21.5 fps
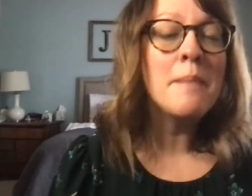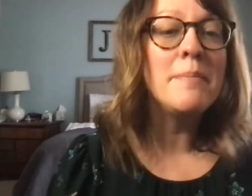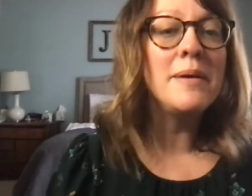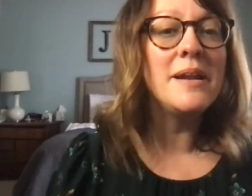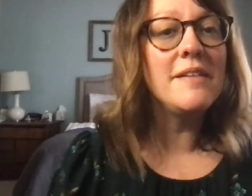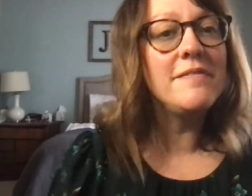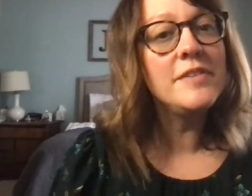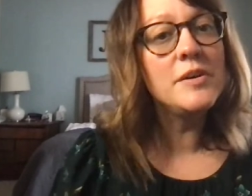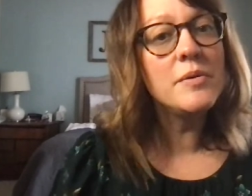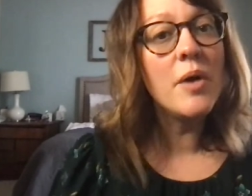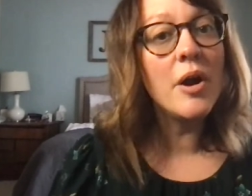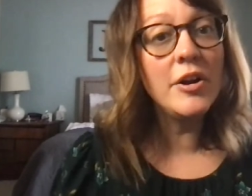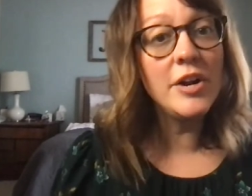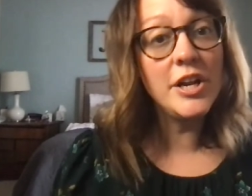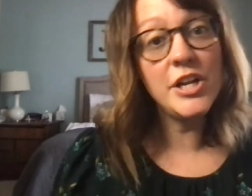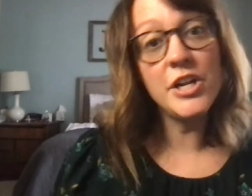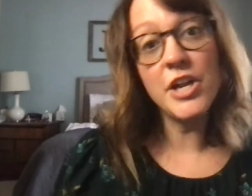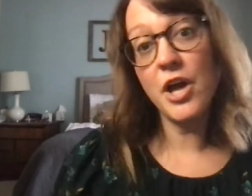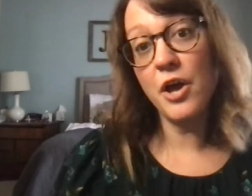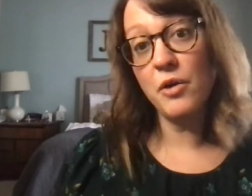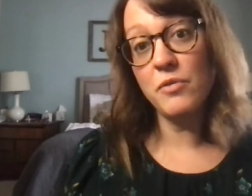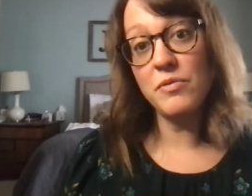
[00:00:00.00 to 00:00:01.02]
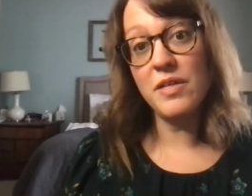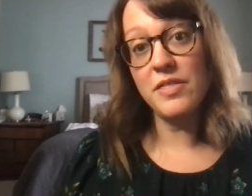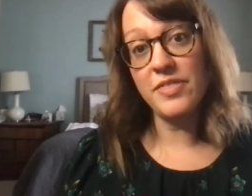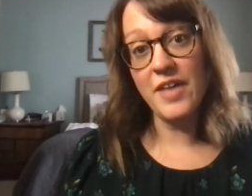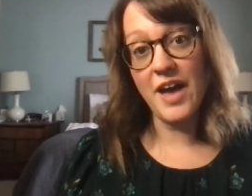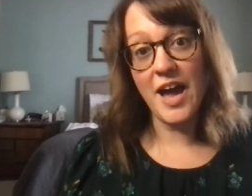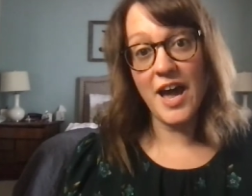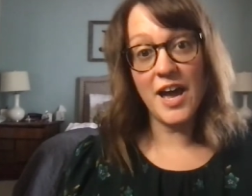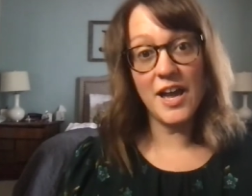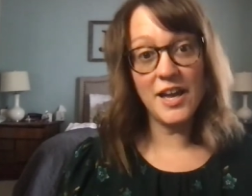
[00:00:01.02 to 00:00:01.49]
But if you already know
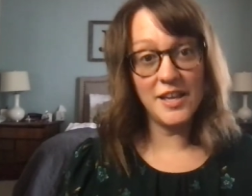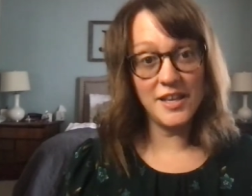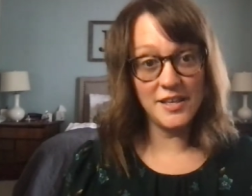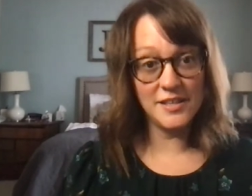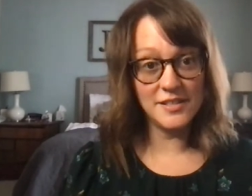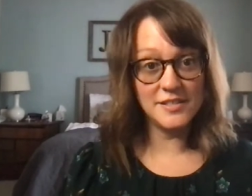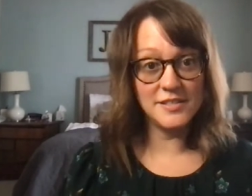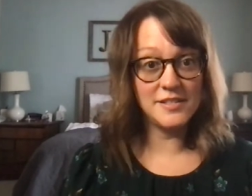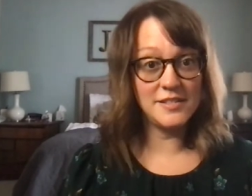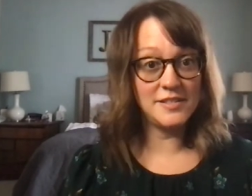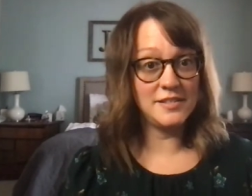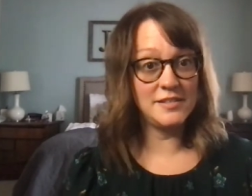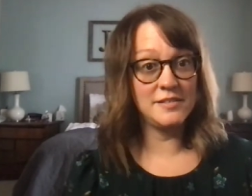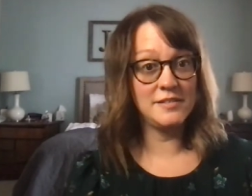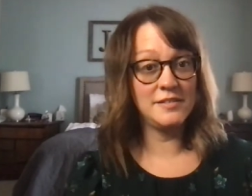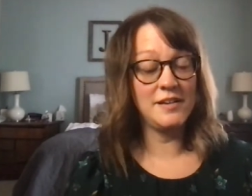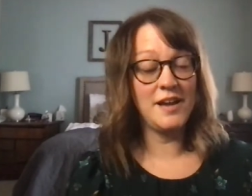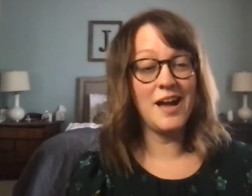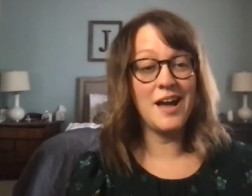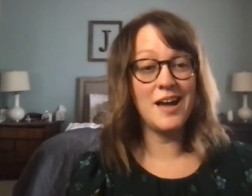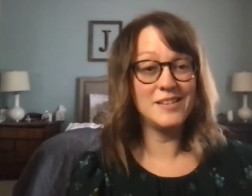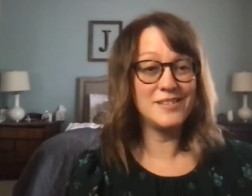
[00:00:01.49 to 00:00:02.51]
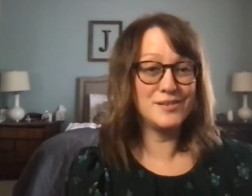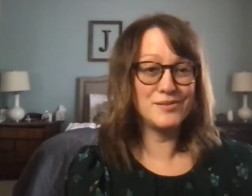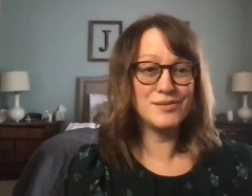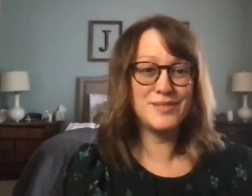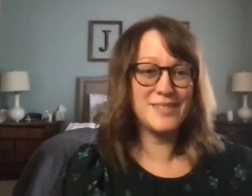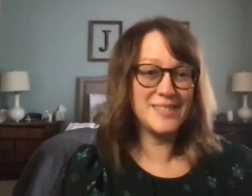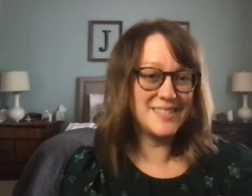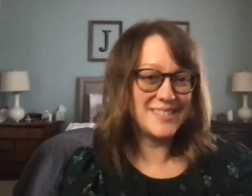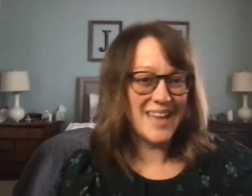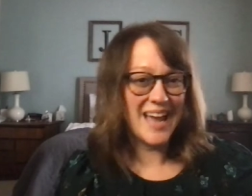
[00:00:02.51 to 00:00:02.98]
that that is uh, so
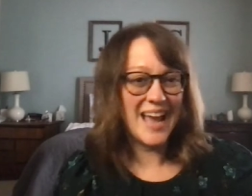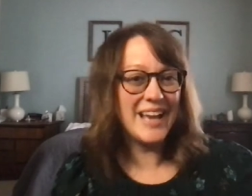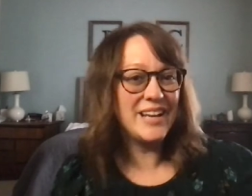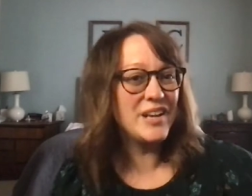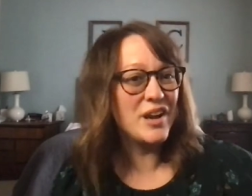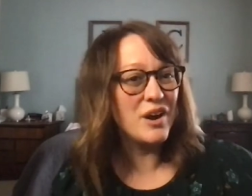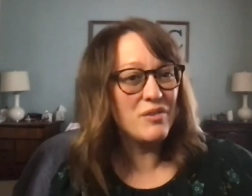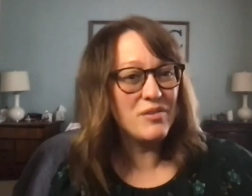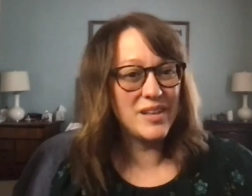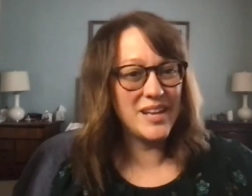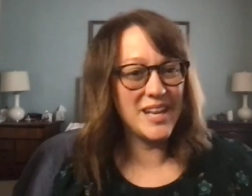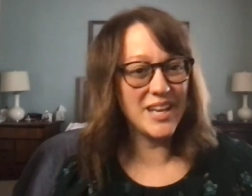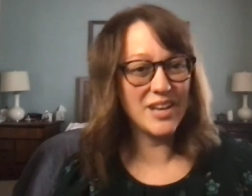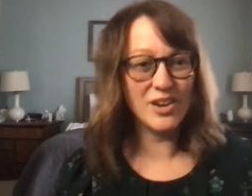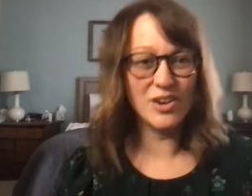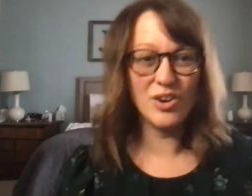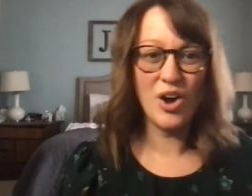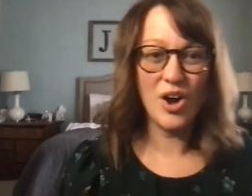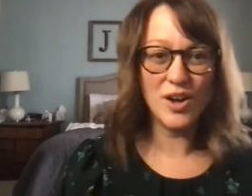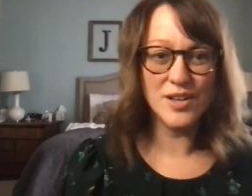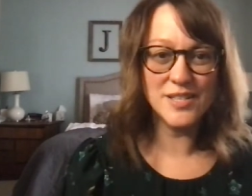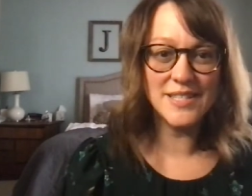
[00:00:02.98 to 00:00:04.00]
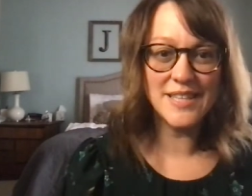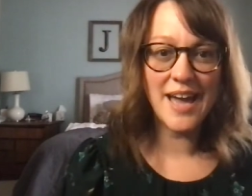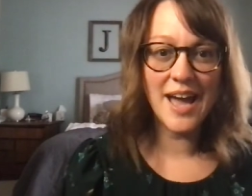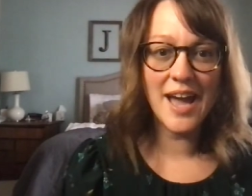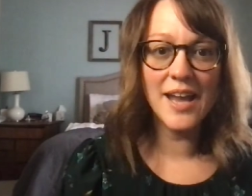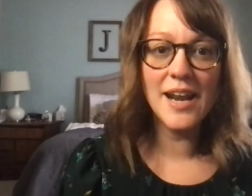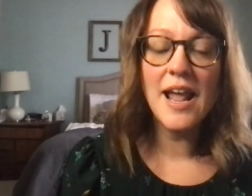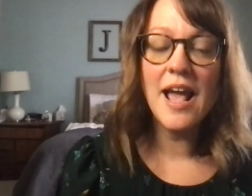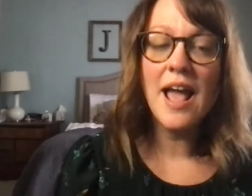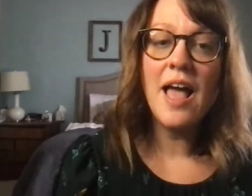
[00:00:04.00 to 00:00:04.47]
since I know that it could cause
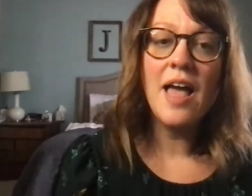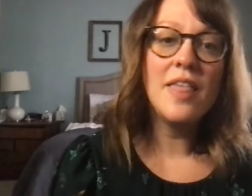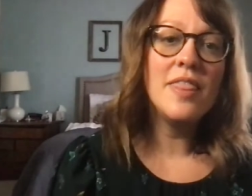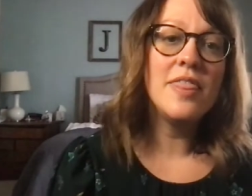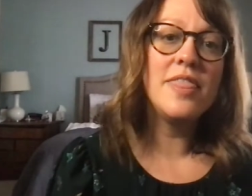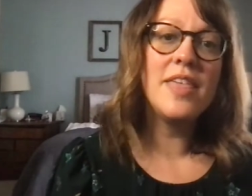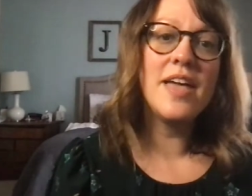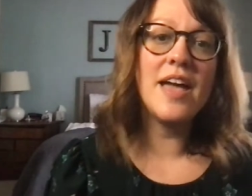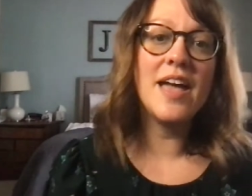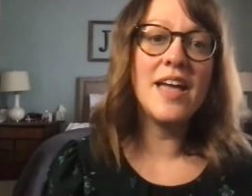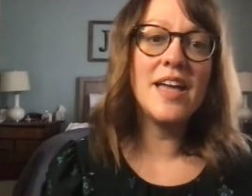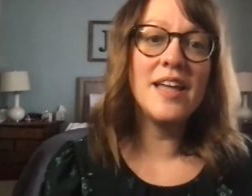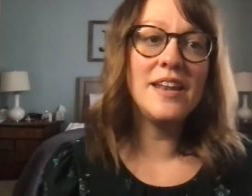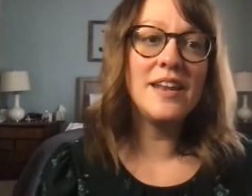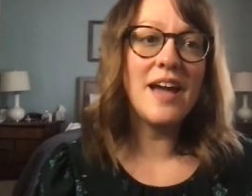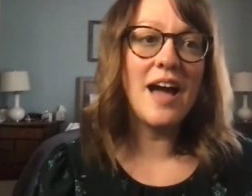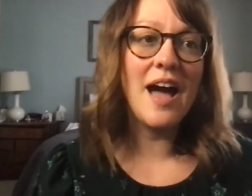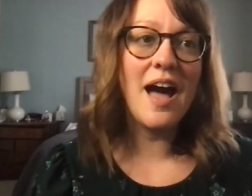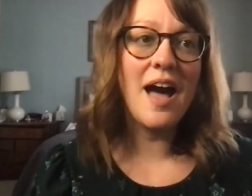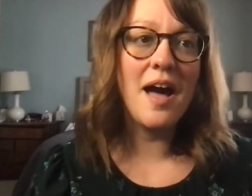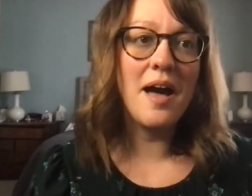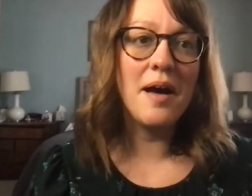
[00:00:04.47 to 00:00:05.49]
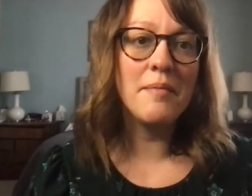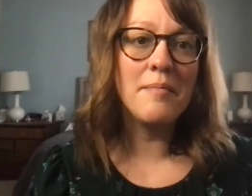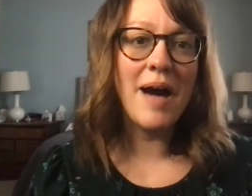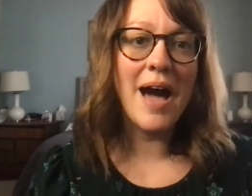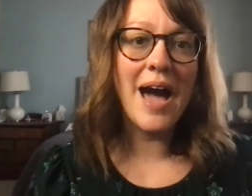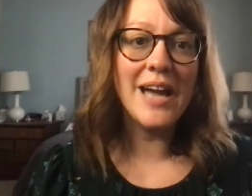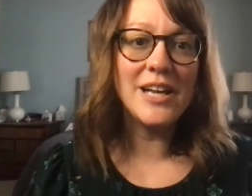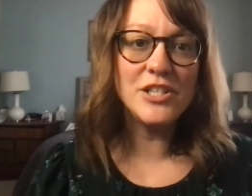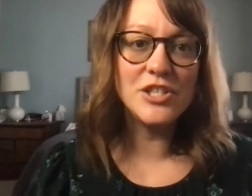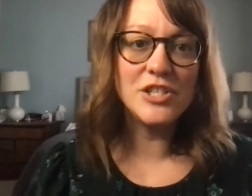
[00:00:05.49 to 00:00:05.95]
that, then um,
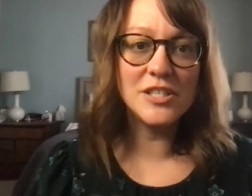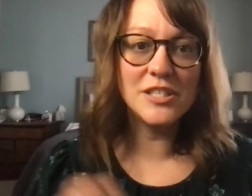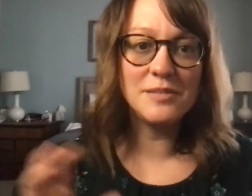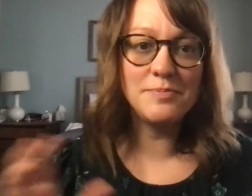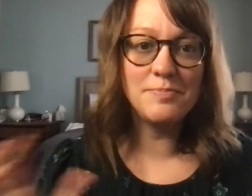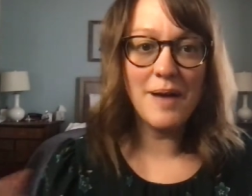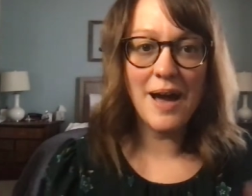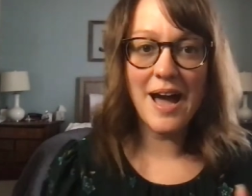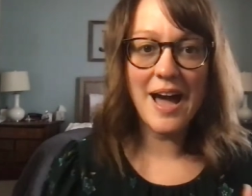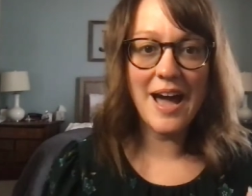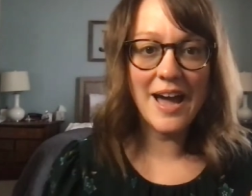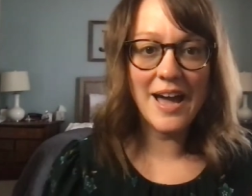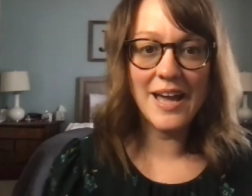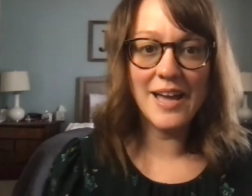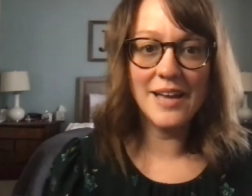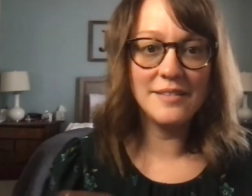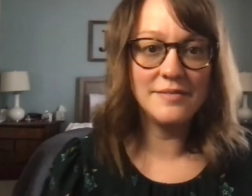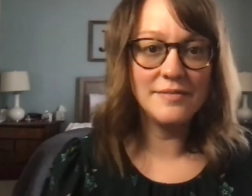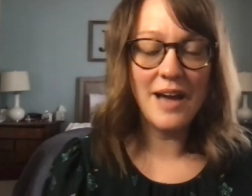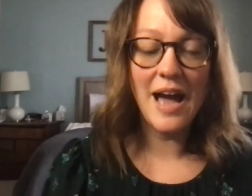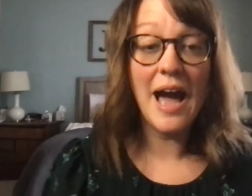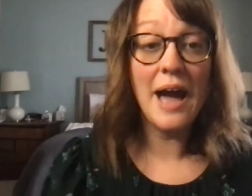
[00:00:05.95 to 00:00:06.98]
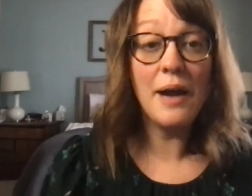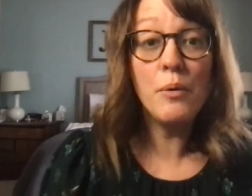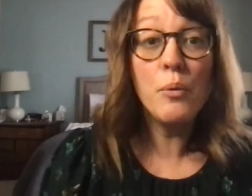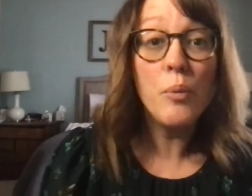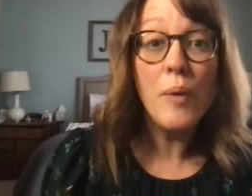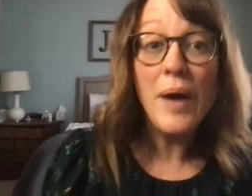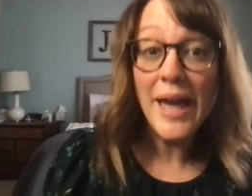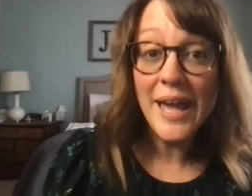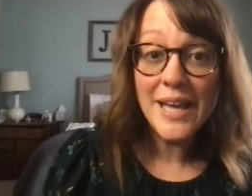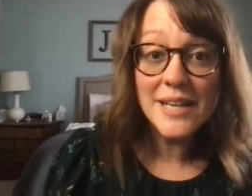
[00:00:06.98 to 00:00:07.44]
I just I I
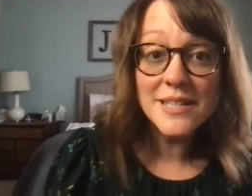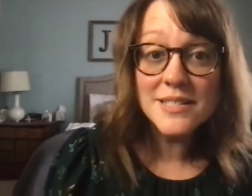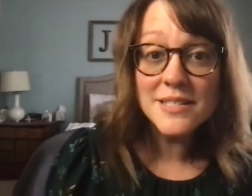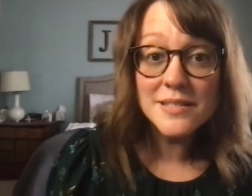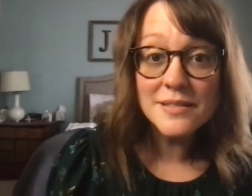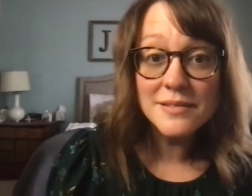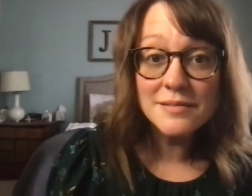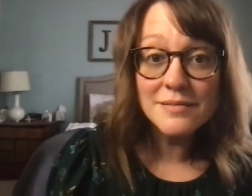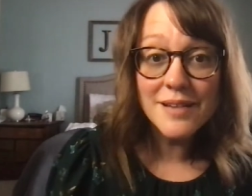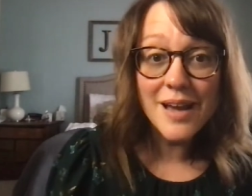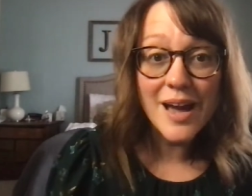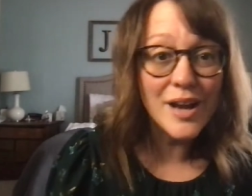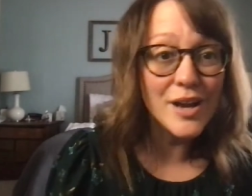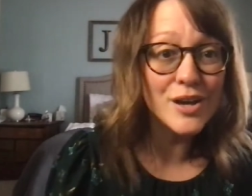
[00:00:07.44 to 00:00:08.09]
wait a